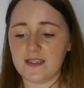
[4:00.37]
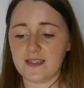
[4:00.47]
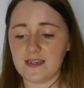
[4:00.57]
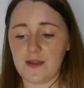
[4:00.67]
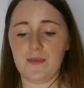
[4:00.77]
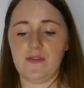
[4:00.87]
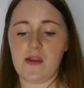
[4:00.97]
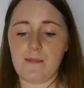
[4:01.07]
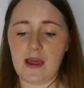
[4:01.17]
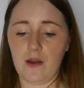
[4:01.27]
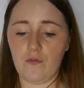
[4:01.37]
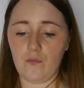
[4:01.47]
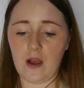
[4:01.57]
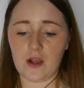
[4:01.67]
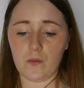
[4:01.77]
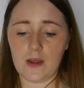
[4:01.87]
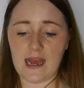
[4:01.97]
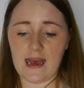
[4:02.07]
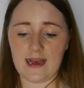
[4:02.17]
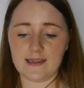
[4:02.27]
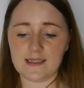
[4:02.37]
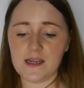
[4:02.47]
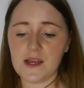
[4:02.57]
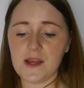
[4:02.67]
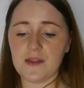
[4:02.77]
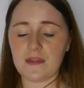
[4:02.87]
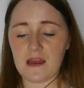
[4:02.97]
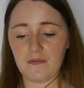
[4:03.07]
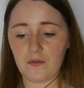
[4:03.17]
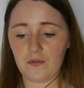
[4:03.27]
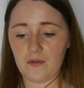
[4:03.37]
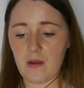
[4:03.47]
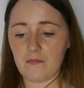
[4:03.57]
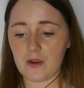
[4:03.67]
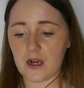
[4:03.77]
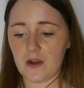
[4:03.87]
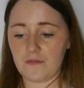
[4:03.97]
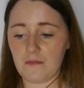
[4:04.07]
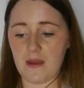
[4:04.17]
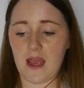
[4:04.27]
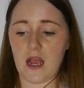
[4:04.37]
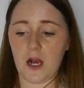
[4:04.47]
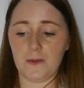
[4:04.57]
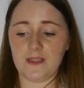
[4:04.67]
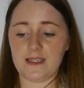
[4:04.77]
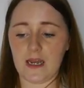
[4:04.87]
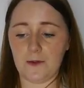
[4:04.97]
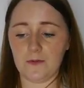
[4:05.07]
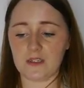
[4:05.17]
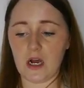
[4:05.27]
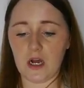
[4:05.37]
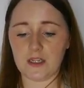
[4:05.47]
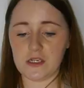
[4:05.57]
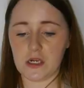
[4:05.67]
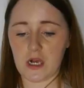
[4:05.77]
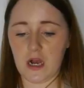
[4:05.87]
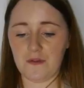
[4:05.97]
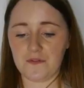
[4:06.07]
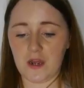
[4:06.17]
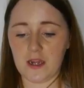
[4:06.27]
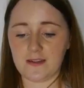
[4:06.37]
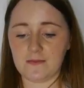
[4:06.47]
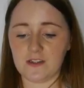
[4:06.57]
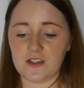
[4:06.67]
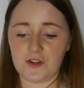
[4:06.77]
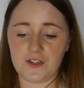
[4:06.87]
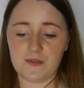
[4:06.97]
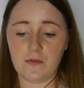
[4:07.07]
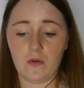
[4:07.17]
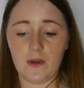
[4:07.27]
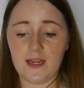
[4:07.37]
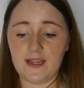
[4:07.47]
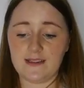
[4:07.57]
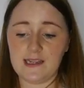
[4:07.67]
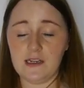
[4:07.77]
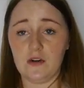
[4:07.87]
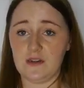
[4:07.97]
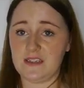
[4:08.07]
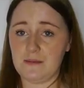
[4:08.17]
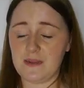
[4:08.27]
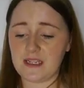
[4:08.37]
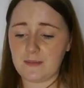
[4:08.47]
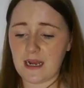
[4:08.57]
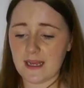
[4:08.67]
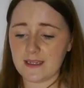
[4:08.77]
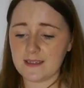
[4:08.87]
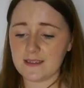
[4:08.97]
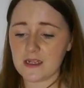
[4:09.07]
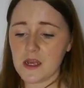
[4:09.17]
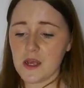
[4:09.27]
this did limit the amount of work we had. Therefore, the memory card for me, I would say, was hard to look after, as it was so small and easily lost and misplaced.